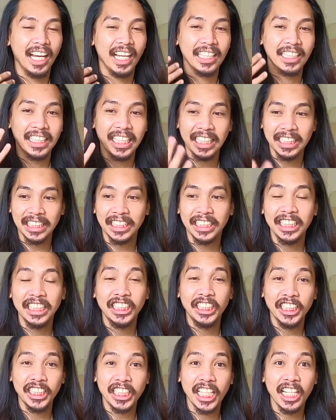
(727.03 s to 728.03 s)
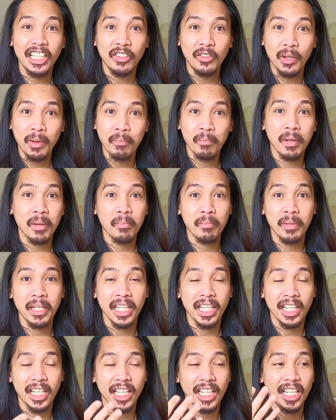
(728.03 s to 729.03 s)
this digital
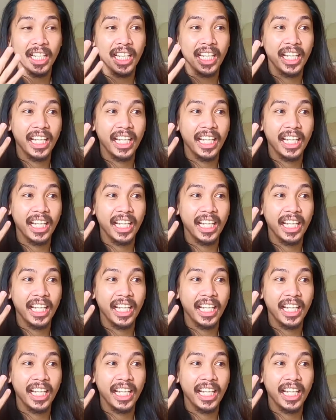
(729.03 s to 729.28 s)
Renminbi